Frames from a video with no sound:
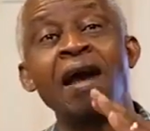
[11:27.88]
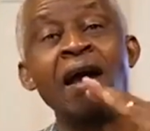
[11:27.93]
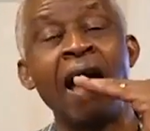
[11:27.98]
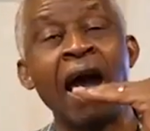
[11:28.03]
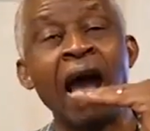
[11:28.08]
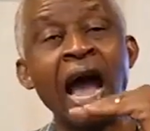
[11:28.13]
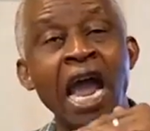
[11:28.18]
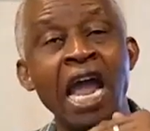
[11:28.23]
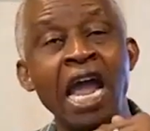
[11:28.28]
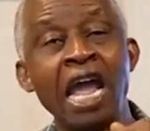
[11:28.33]

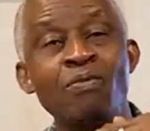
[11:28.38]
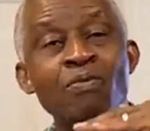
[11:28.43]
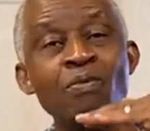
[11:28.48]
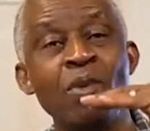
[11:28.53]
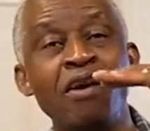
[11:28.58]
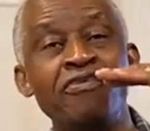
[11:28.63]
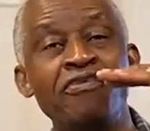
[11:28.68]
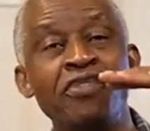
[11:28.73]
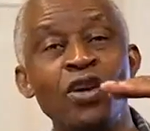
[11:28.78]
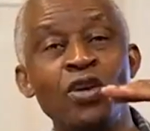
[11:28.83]

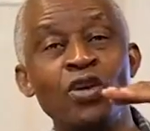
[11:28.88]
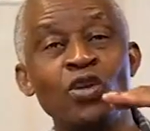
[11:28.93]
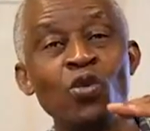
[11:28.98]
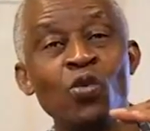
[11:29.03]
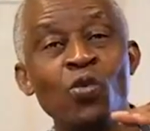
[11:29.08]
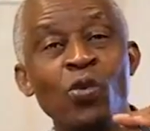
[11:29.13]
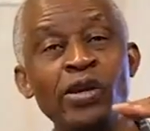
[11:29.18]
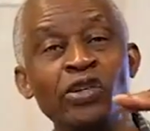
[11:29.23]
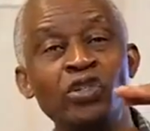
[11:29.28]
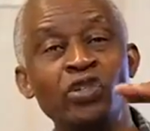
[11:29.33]
IMF
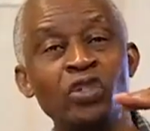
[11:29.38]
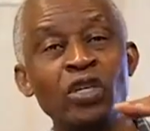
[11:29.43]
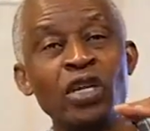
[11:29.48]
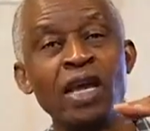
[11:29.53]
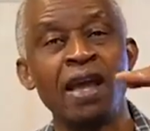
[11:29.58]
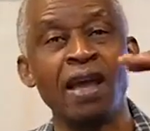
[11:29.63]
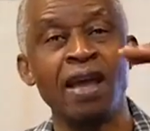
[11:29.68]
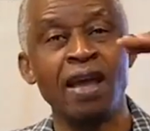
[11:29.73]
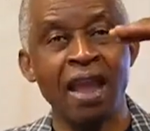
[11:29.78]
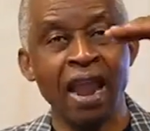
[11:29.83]

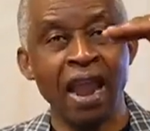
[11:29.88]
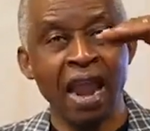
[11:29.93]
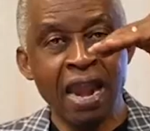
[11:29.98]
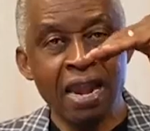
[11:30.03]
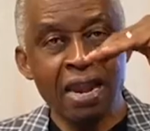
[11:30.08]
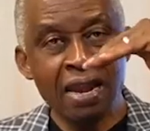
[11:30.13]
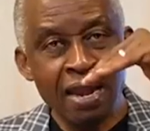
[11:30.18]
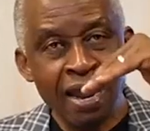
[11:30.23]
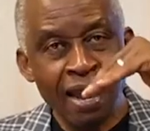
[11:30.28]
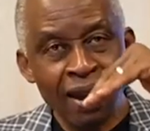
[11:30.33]
USA
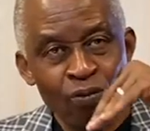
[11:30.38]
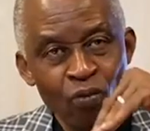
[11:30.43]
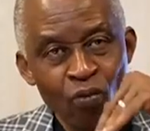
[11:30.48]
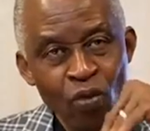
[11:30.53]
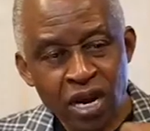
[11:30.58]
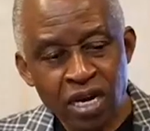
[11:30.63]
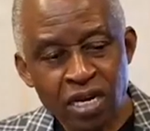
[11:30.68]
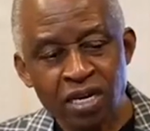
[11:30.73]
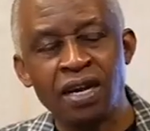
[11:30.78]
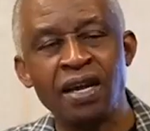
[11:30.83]
ended
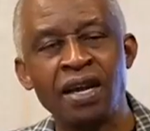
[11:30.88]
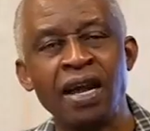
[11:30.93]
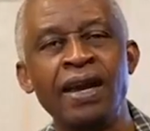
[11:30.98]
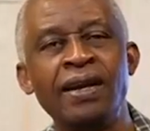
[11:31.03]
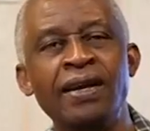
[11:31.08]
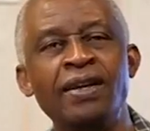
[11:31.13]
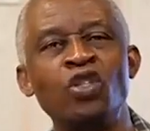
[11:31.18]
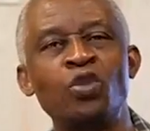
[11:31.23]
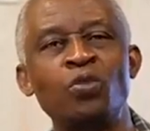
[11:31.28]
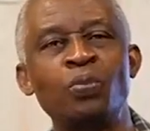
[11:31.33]
with a
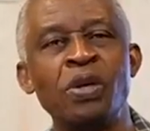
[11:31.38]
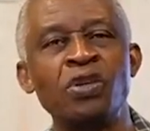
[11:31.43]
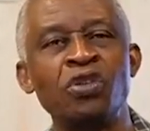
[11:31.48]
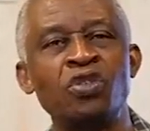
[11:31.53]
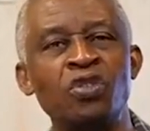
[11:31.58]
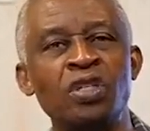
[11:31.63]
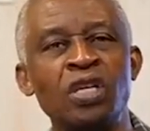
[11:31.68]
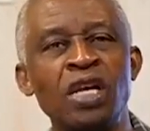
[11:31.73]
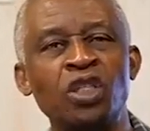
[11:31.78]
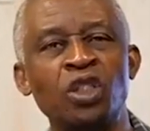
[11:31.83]

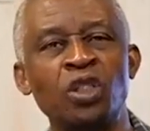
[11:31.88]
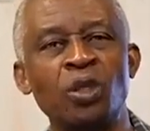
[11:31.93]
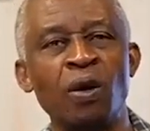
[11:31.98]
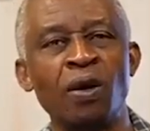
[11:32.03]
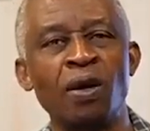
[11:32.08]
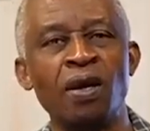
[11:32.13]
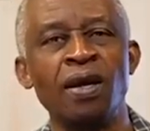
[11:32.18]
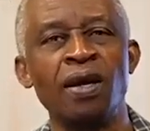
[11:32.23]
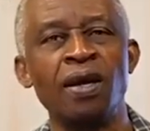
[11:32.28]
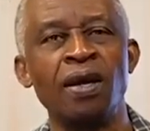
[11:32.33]

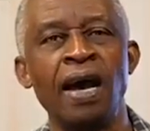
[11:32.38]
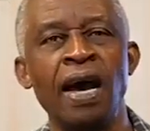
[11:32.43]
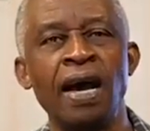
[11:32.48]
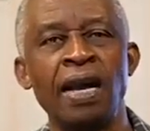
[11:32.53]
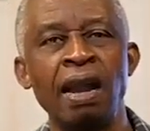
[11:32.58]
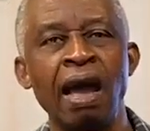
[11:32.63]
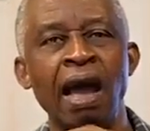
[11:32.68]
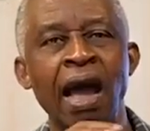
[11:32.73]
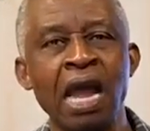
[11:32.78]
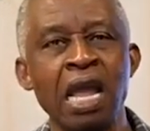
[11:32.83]
dispensation,
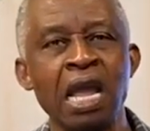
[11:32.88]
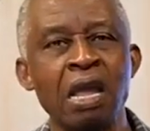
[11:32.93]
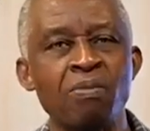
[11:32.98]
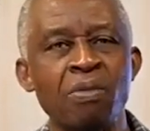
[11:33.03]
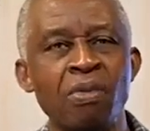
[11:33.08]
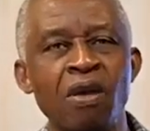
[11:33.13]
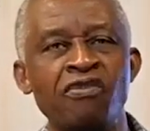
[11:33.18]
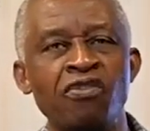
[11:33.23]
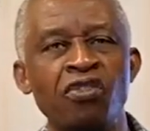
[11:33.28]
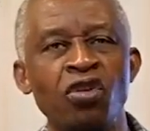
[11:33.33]
and
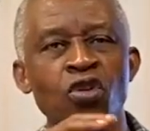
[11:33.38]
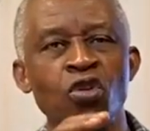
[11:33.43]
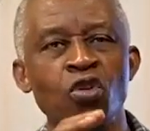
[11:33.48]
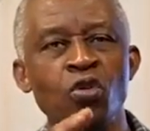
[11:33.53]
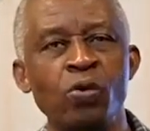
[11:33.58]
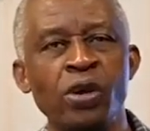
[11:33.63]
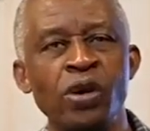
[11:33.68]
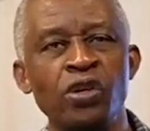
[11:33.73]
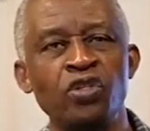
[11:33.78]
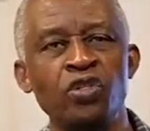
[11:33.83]
IMF
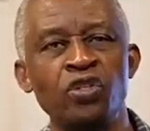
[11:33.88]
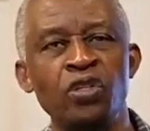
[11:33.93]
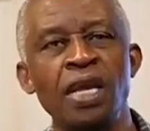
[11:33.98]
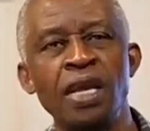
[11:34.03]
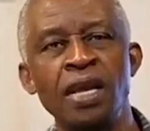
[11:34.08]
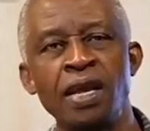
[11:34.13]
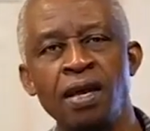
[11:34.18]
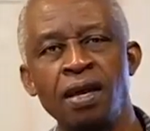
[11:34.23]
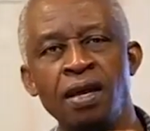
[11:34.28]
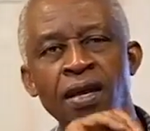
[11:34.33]
USA
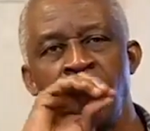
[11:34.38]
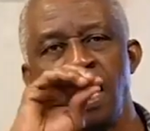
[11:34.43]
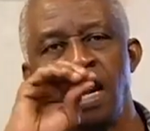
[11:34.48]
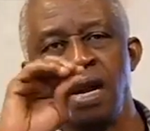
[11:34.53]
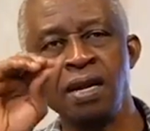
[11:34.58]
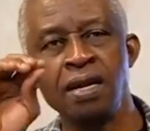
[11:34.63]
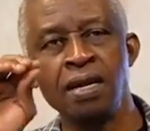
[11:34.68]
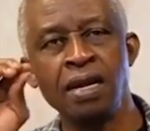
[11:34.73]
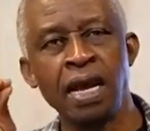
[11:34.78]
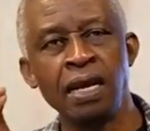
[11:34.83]

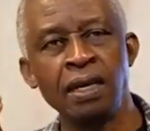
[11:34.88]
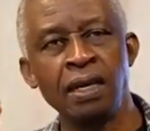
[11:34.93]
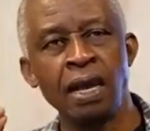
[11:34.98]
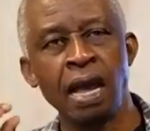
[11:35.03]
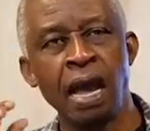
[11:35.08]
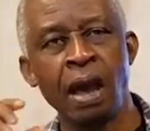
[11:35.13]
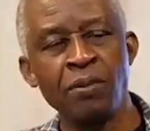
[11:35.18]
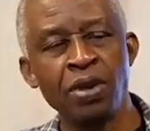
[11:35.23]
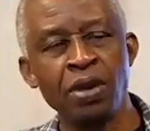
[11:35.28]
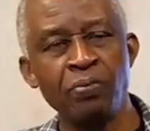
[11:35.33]
began
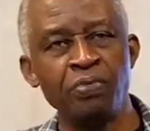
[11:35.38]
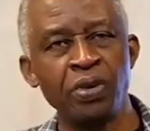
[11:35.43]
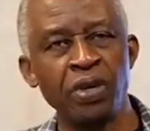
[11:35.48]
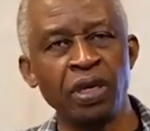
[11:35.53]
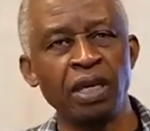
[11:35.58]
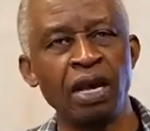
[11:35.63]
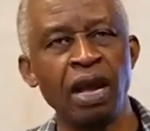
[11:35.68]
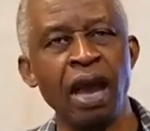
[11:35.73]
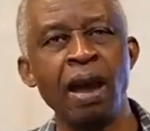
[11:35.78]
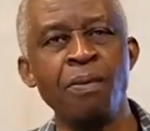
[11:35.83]

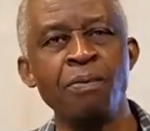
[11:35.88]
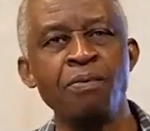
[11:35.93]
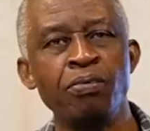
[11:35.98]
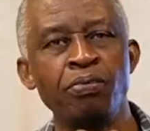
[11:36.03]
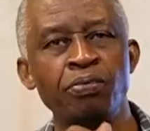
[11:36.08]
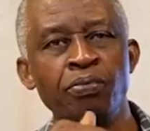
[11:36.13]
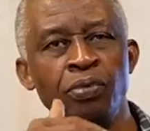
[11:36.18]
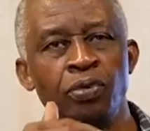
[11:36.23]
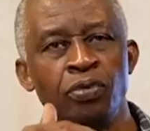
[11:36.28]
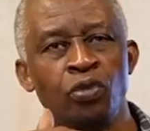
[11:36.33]

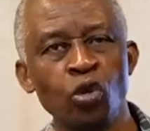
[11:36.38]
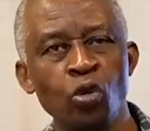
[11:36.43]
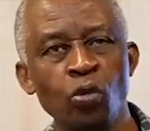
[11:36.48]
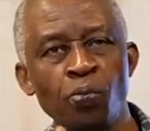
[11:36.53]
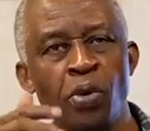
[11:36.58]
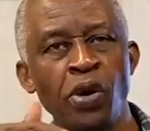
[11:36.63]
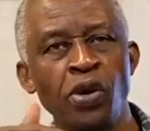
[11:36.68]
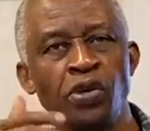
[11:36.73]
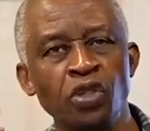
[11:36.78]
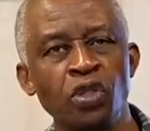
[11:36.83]

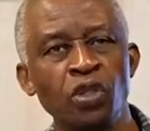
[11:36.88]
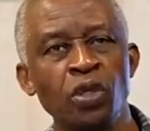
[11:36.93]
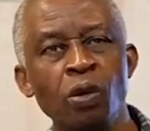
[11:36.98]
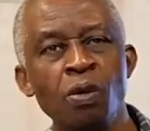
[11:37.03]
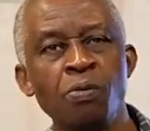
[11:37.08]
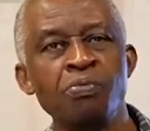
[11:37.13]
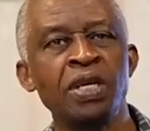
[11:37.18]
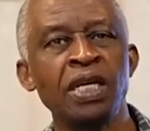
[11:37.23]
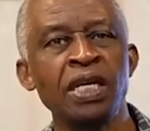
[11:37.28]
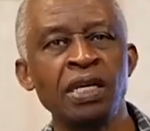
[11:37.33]
2.0
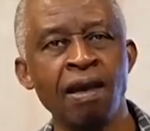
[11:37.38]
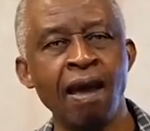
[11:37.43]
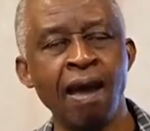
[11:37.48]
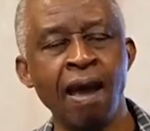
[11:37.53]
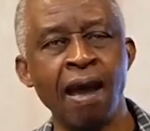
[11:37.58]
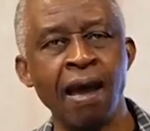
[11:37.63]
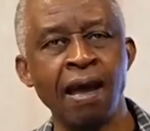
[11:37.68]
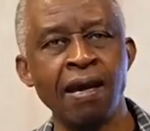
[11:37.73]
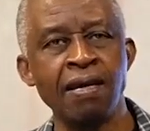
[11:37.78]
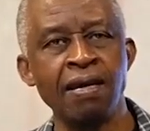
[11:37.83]

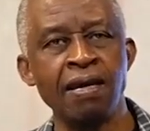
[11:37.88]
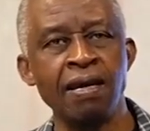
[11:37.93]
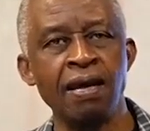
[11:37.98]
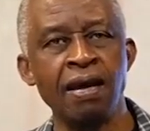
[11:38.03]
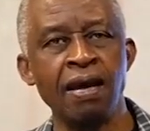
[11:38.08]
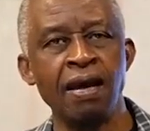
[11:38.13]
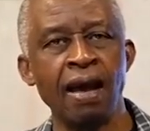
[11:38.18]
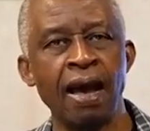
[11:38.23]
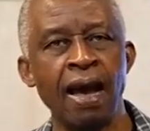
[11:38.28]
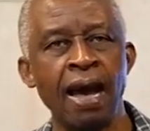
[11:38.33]
began,
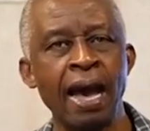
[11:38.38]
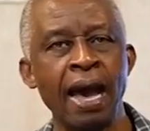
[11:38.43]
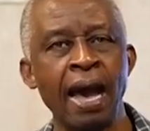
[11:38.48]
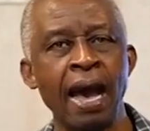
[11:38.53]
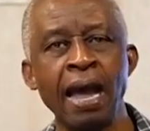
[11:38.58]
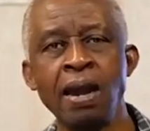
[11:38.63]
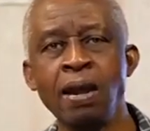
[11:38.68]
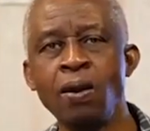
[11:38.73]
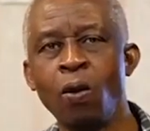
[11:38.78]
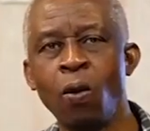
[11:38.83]

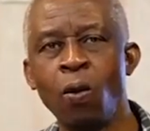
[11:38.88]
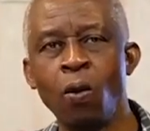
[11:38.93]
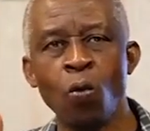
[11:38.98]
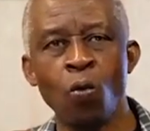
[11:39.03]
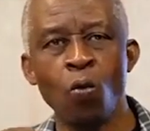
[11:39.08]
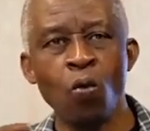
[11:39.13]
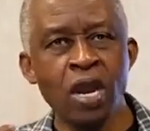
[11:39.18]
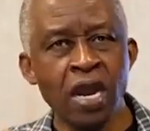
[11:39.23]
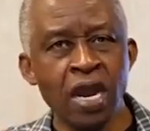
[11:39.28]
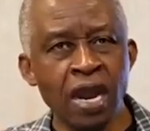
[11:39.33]
and
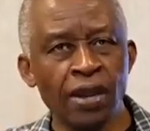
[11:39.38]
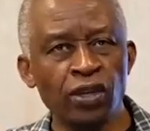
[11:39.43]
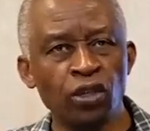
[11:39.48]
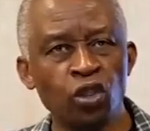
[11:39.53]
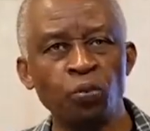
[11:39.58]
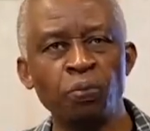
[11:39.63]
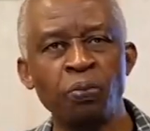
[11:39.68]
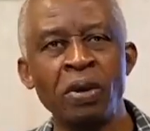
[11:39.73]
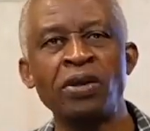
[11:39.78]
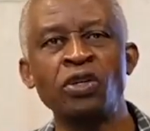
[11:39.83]
we
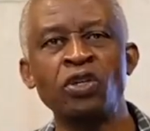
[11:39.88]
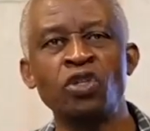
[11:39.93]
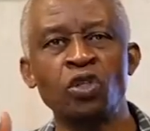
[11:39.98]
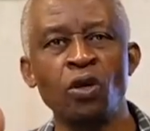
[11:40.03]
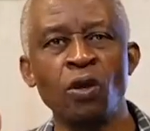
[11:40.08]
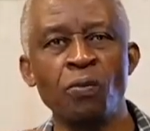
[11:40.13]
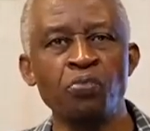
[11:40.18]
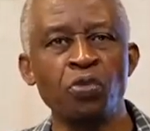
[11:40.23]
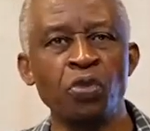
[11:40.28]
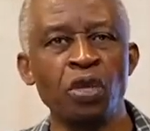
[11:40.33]
expect
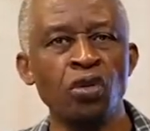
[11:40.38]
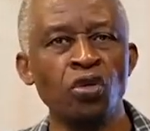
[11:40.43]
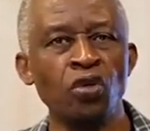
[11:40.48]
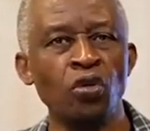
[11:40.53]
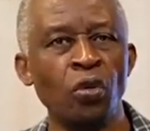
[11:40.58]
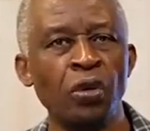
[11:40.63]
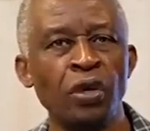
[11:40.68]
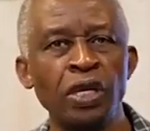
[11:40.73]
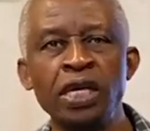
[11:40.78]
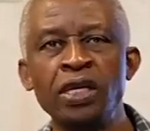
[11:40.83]
something
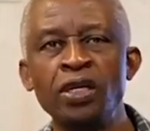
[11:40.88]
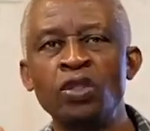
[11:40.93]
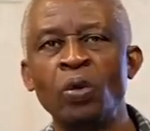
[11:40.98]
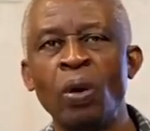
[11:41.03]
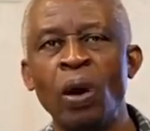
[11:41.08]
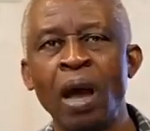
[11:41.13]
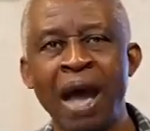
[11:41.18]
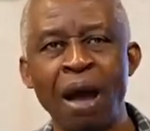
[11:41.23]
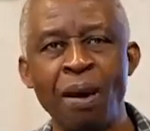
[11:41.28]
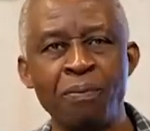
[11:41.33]
unique to
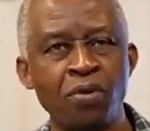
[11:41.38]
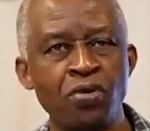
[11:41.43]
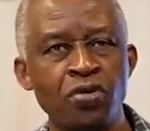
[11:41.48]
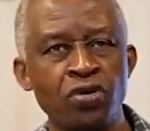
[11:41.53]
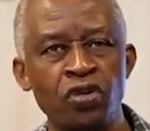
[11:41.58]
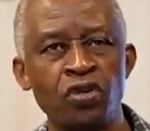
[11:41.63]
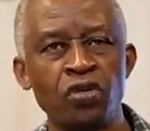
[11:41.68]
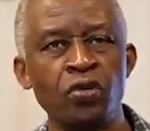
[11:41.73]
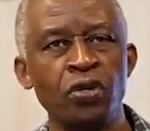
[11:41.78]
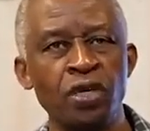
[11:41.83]
happen
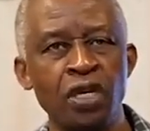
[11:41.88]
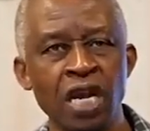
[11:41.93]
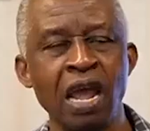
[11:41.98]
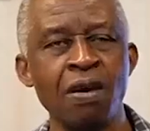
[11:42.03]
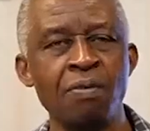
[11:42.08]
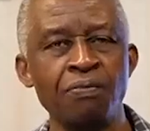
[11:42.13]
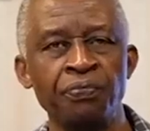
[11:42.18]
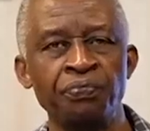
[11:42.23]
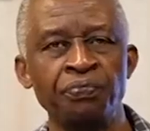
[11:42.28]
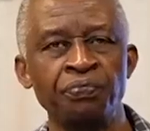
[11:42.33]
through
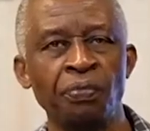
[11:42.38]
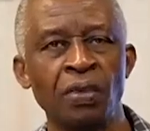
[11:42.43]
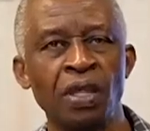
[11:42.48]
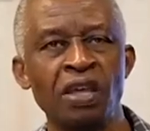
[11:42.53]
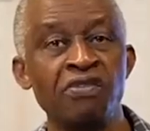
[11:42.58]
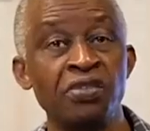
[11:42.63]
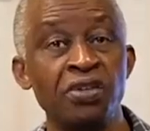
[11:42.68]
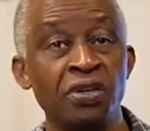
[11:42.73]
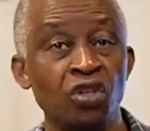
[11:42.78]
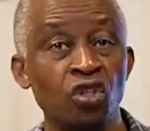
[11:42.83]
them.
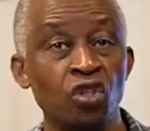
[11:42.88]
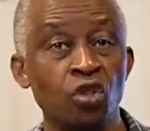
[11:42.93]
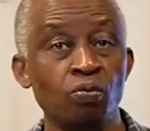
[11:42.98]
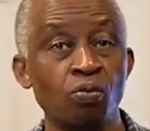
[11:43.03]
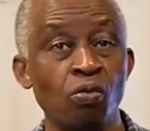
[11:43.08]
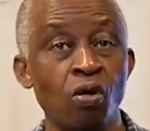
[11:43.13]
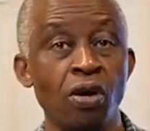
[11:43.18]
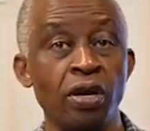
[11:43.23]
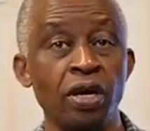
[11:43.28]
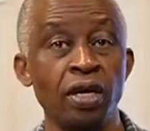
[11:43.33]
Even this
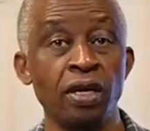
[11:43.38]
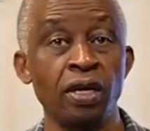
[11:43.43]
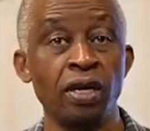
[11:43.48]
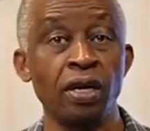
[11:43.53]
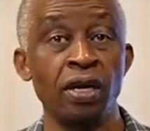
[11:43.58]
morning,